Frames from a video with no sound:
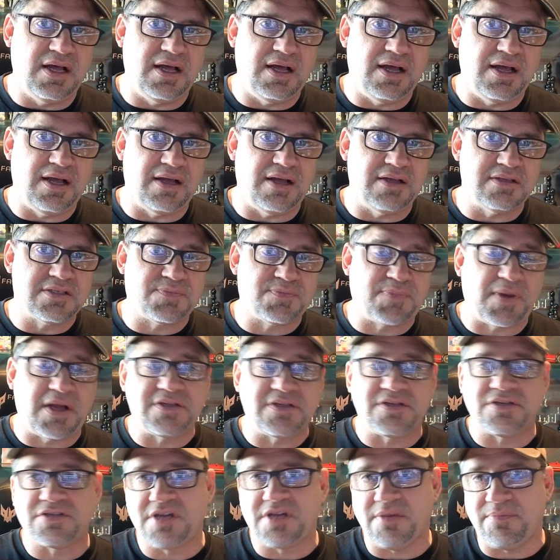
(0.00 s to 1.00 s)

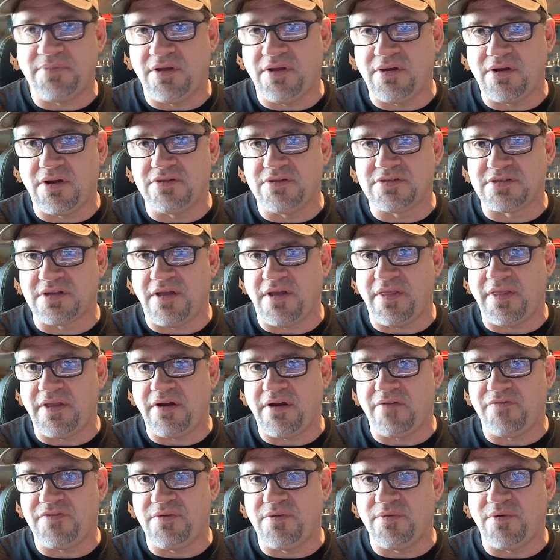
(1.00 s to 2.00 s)
sponsorship logos on there if
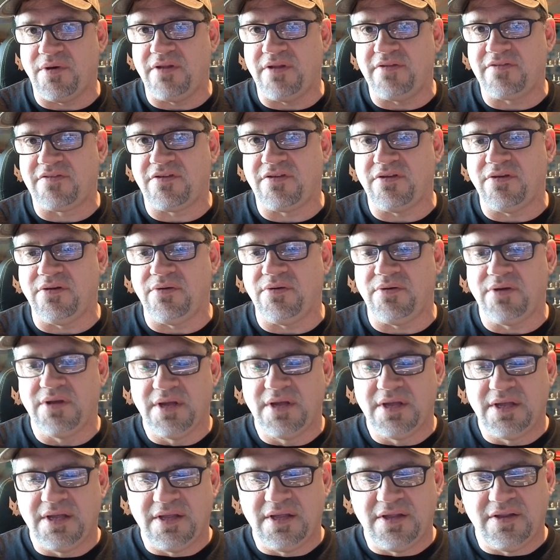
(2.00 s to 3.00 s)
you want to.
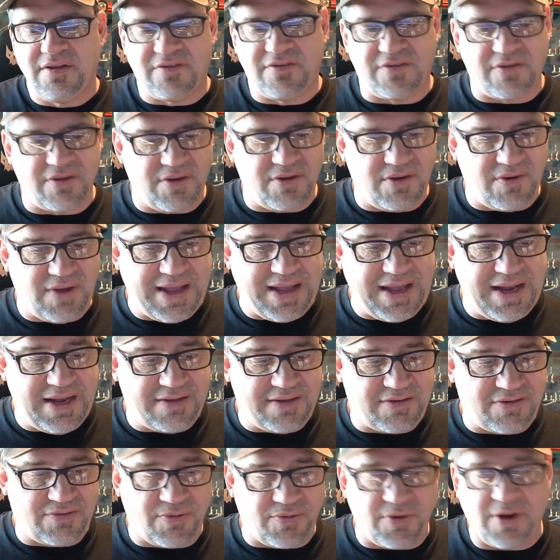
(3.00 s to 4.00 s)
So, and it's
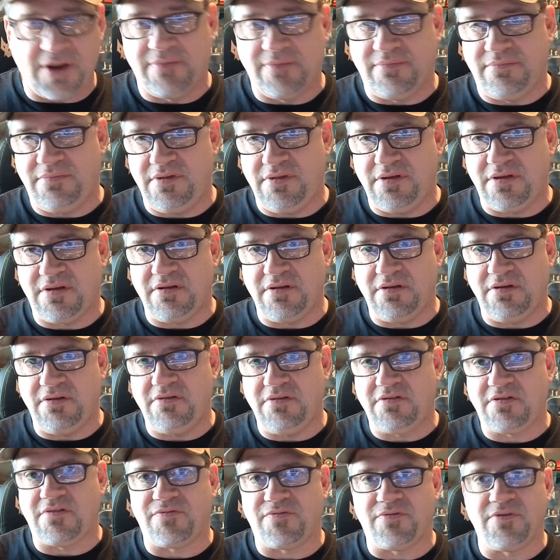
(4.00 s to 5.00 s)
free. You can use the
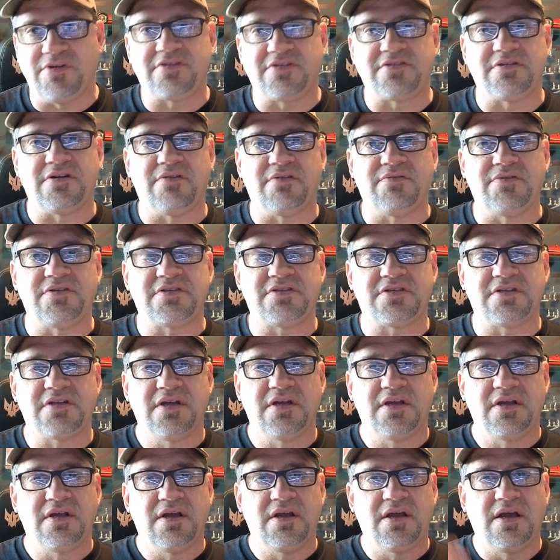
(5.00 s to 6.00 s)
free service.
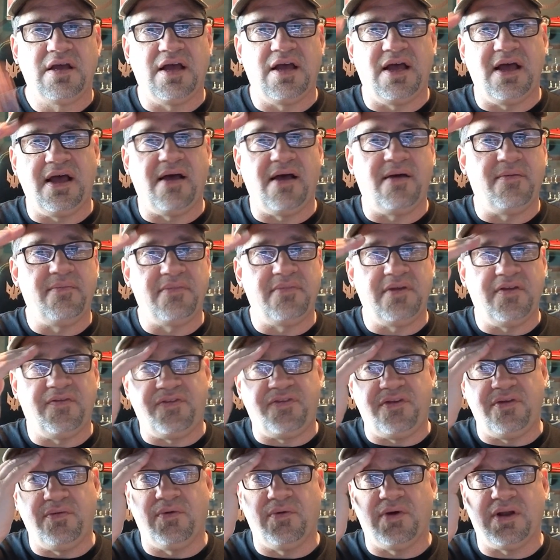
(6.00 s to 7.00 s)
If you
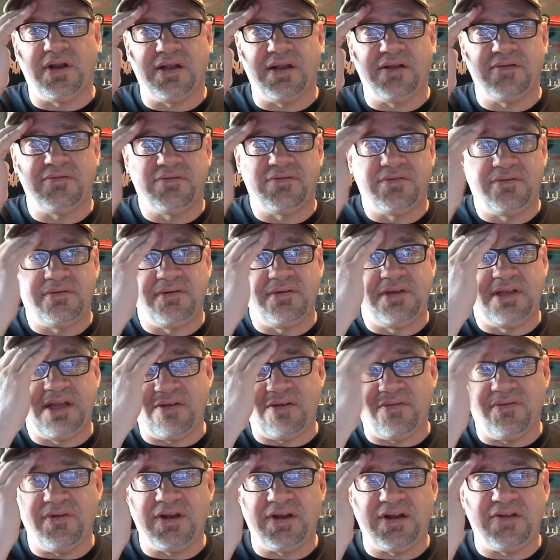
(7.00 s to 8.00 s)
want to get
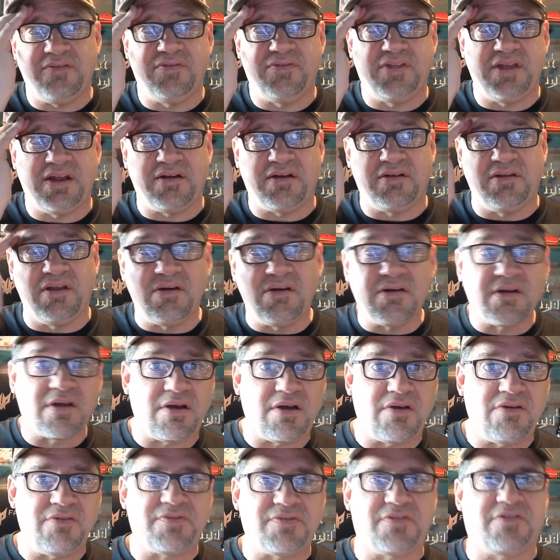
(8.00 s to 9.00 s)
rid of their logo
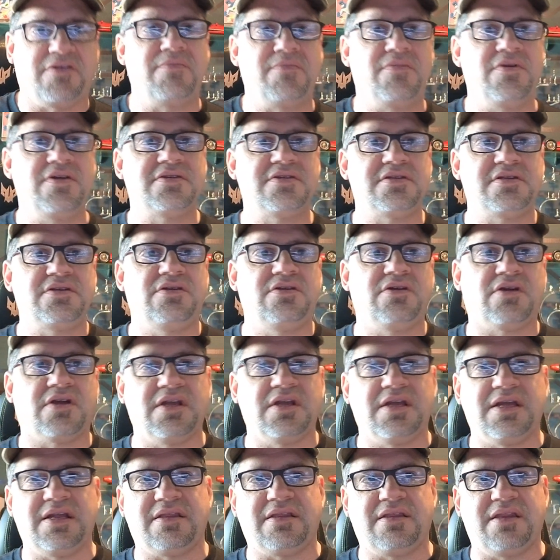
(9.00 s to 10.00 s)
for some reason, you can
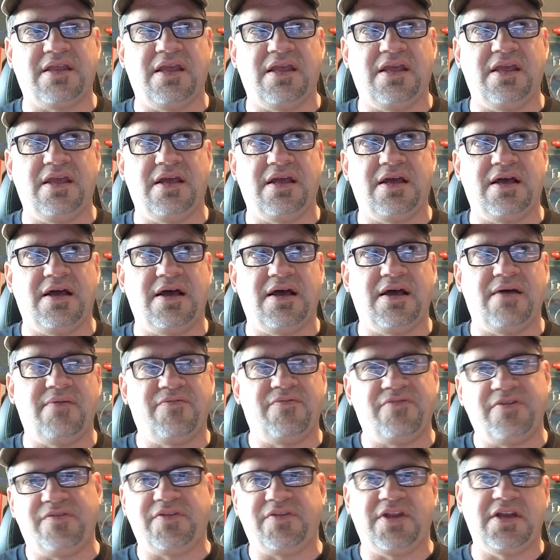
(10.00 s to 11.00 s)
get the
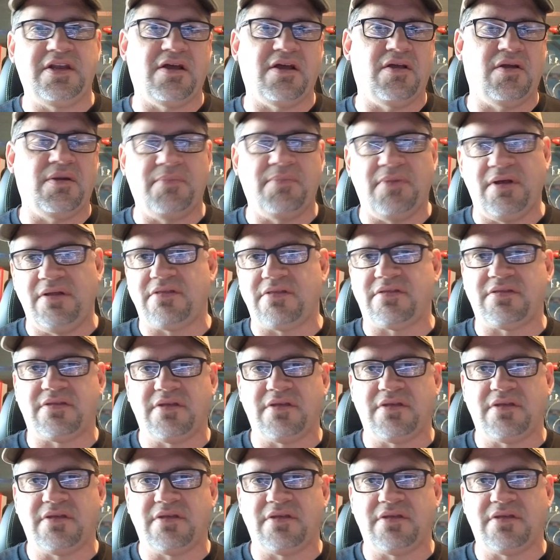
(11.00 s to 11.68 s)
$15 a month